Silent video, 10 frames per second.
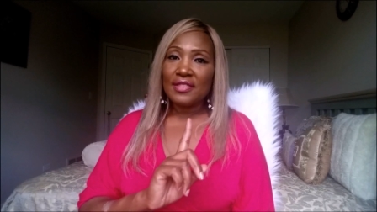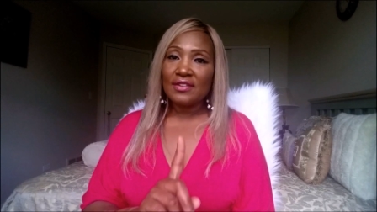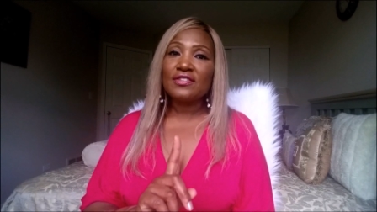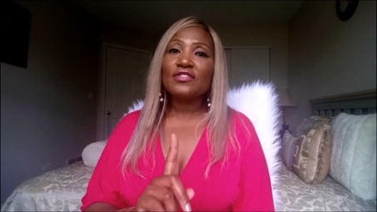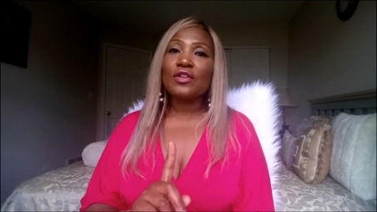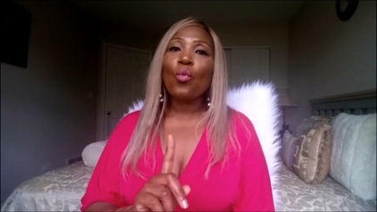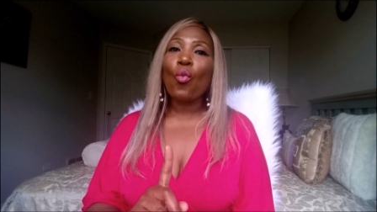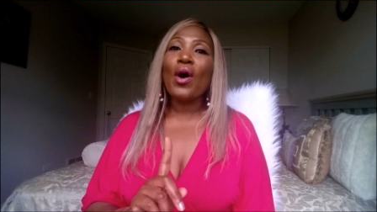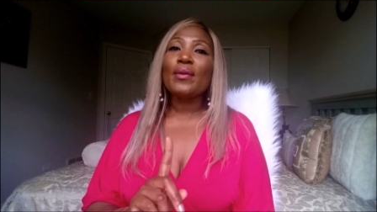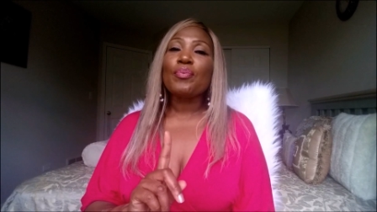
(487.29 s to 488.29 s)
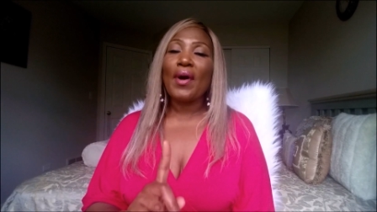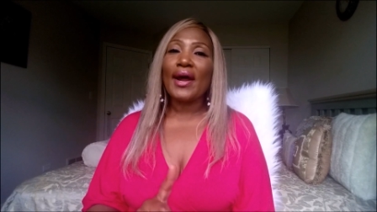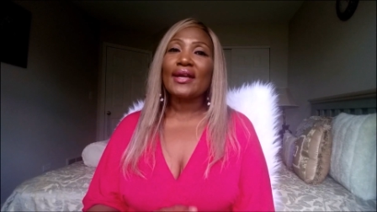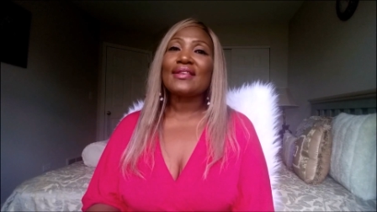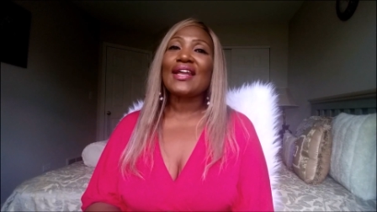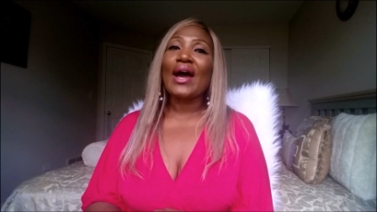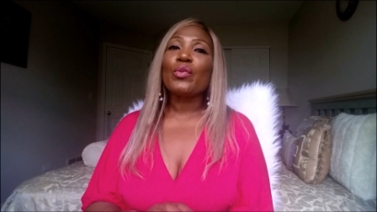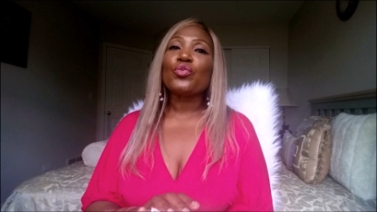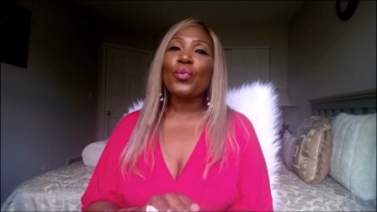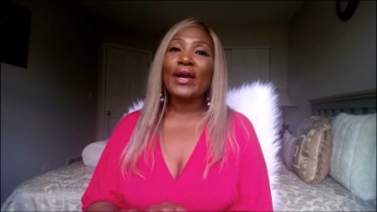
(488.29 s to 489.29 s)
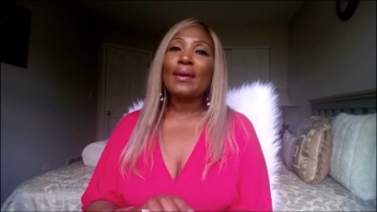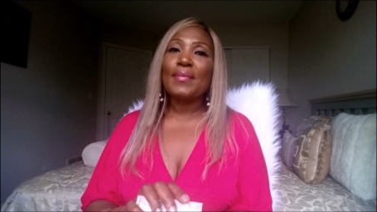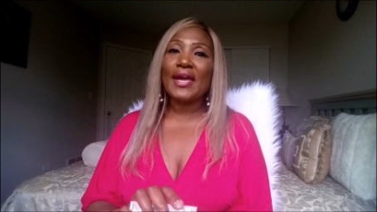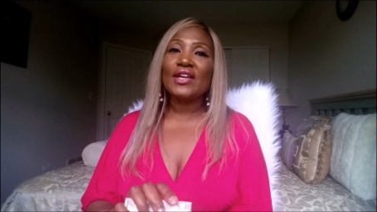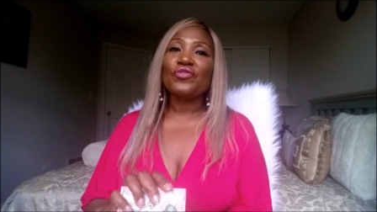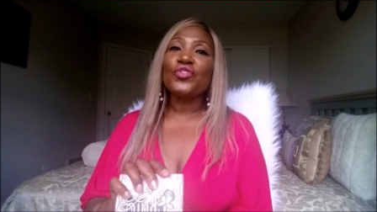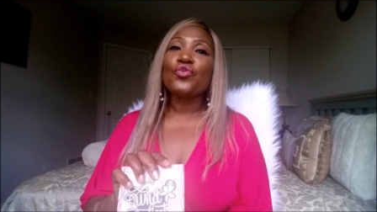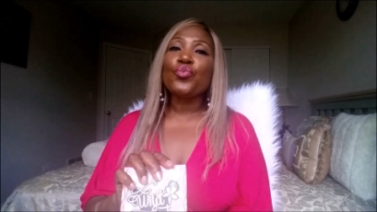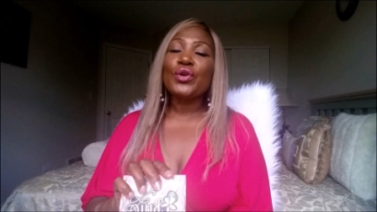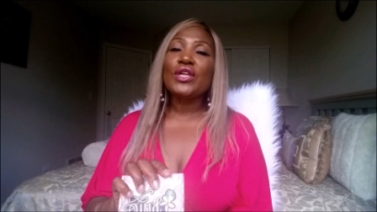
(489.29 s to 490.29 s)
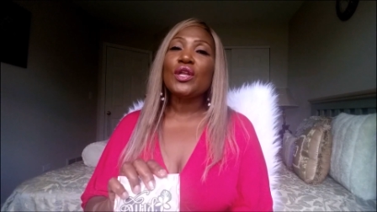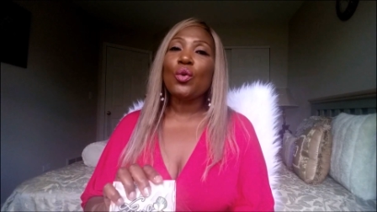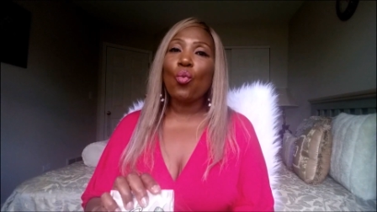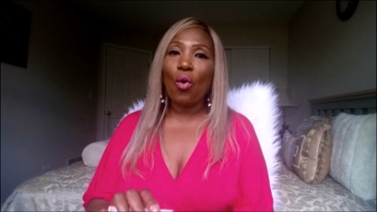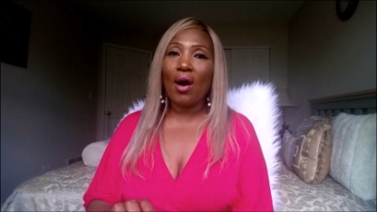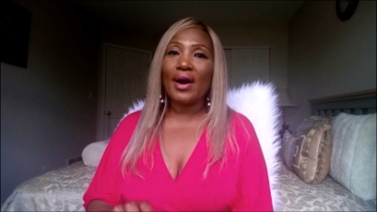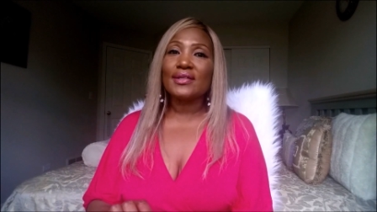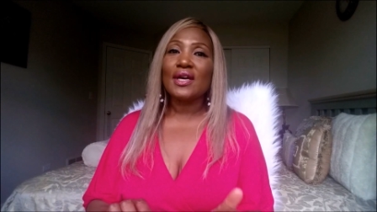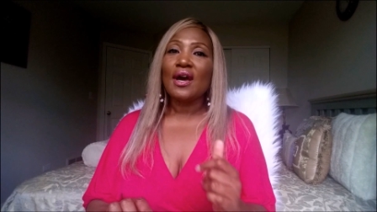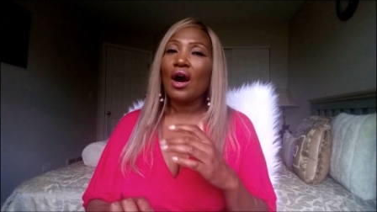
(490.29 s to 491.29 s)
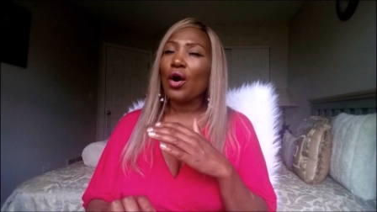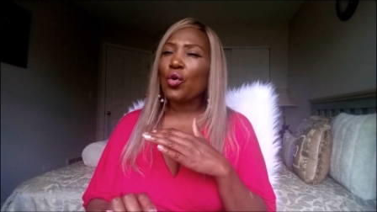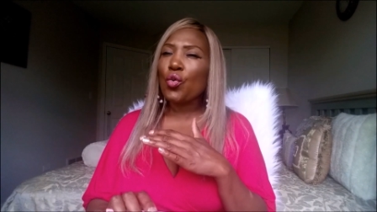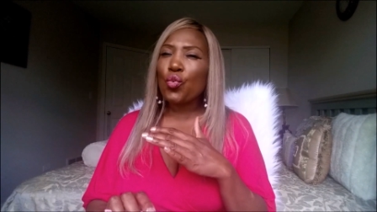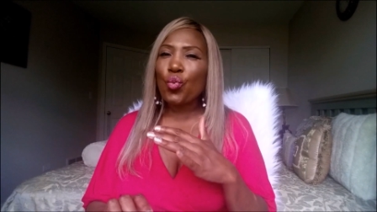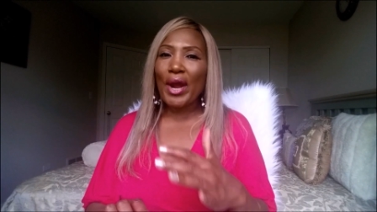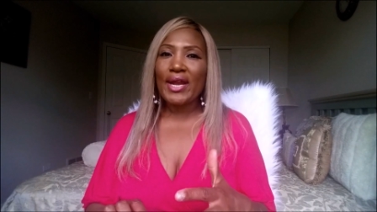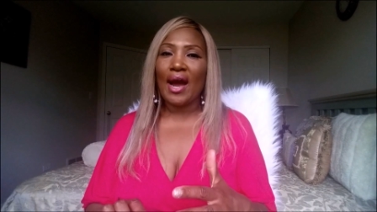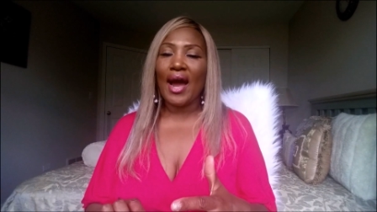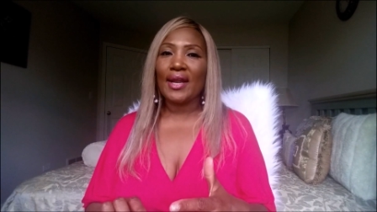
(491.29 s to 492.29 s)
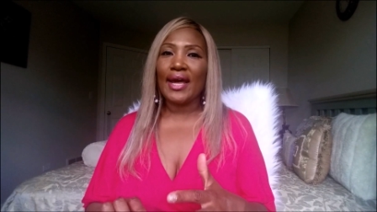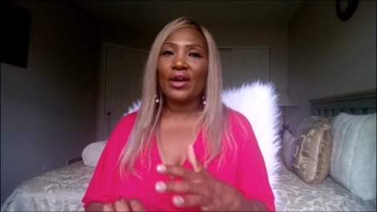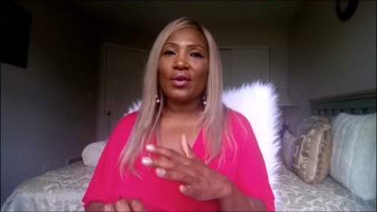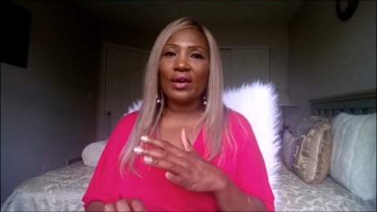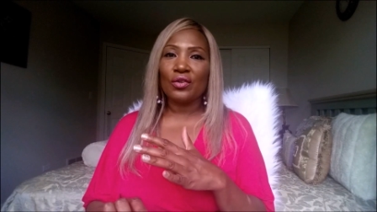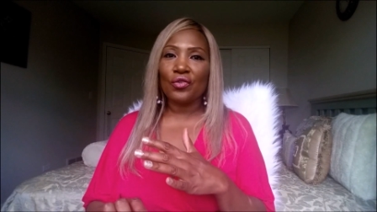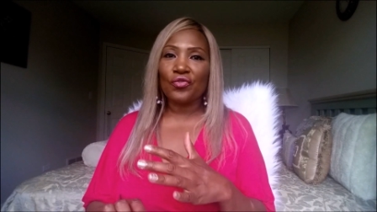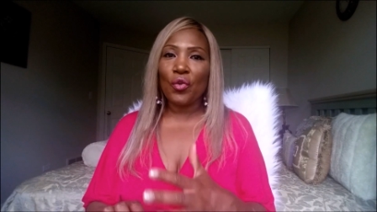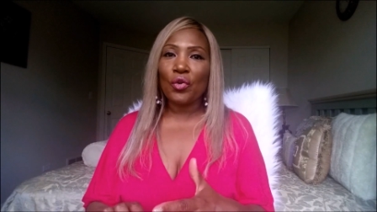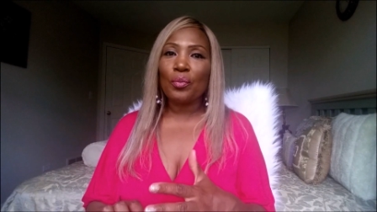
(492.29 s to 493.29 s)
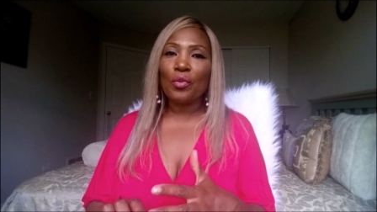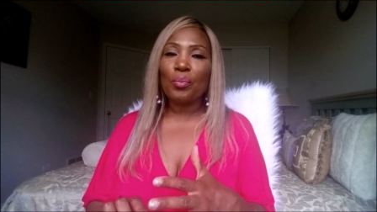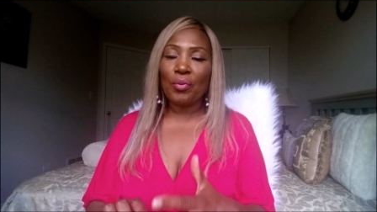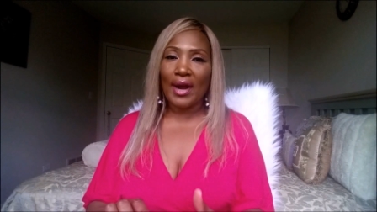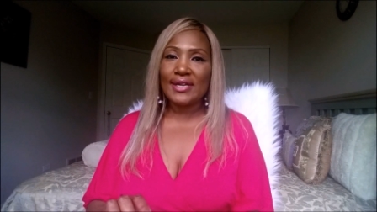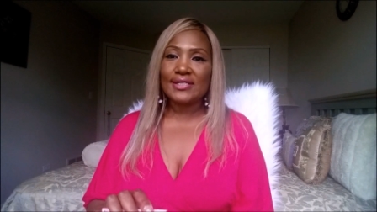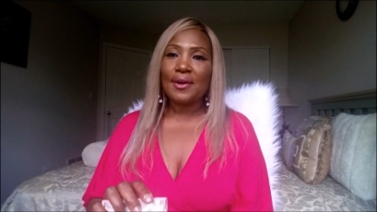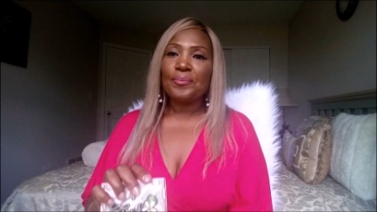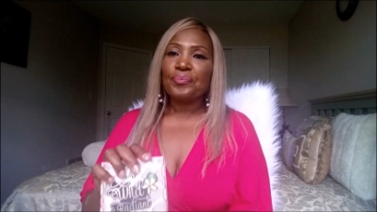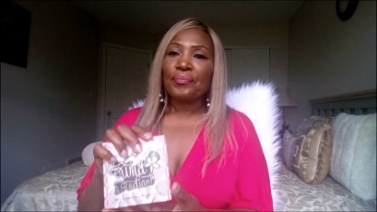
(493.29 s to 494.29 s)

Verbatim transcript: this is the one product that I would recommend if you really want a great highlighter at an affordable price.